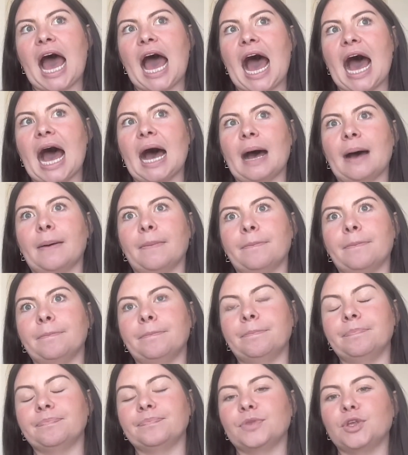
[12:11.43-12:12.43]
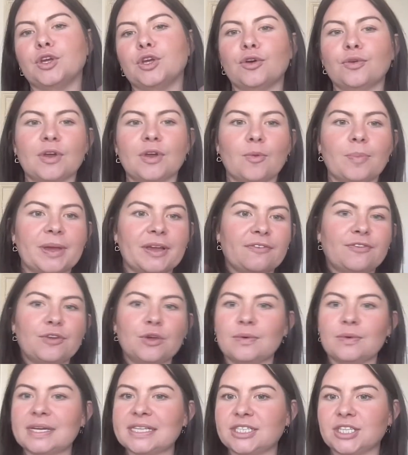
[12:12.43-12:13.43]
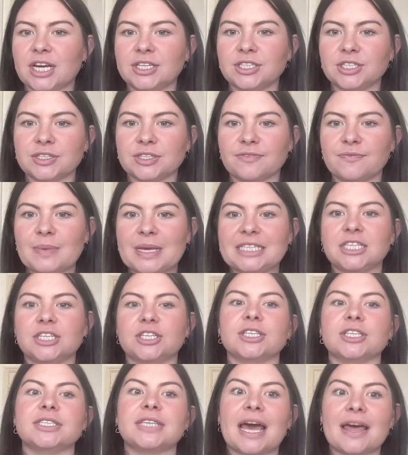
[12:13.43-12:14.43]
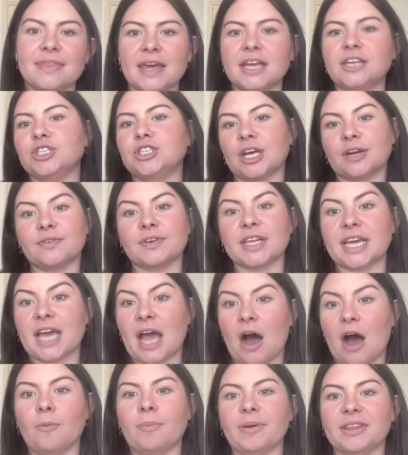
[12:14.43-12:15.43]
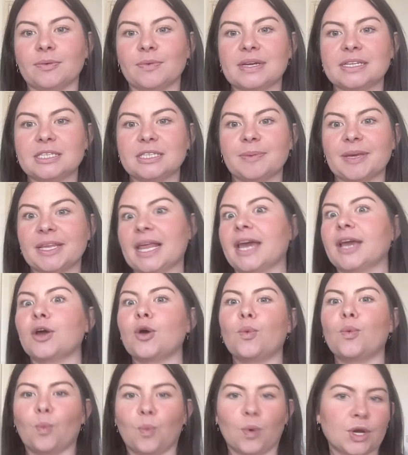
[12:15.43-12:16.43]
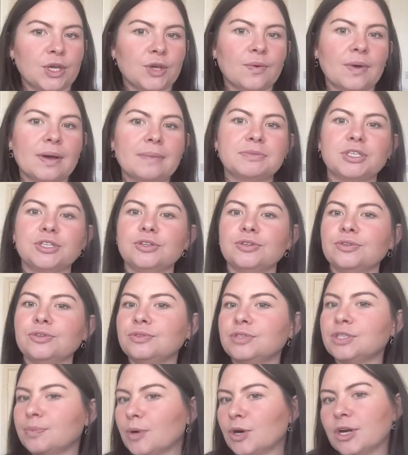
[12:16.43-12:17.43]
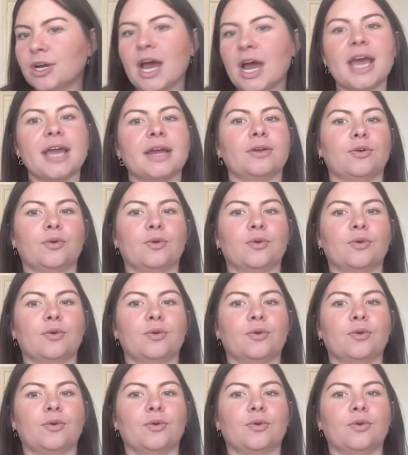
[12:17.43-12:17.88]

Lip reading: there'll be a few exchanges of messages, and then generally I'll be the one to be like, what are you up to tomorrow night?